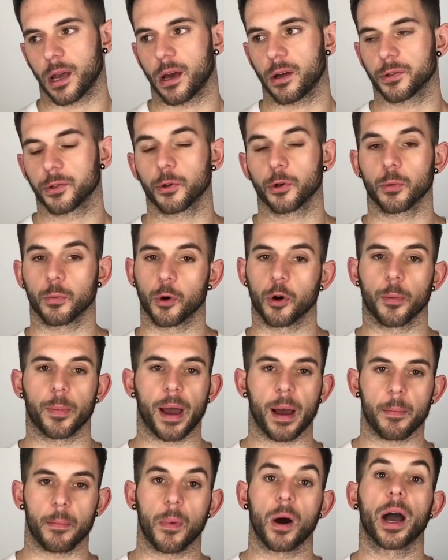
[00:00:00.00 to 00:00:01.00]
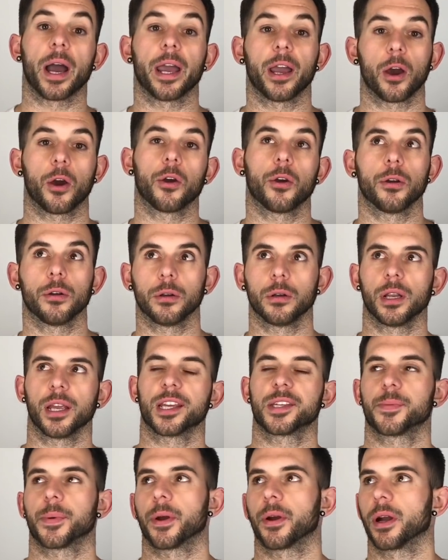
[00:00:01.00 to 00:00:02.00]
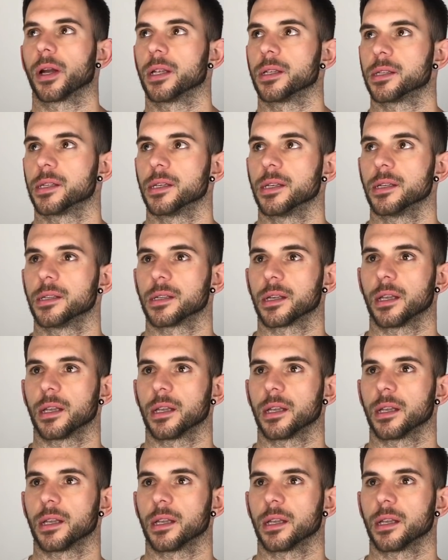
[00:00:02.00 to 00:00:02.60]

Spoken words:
I'll talk more about my own experiences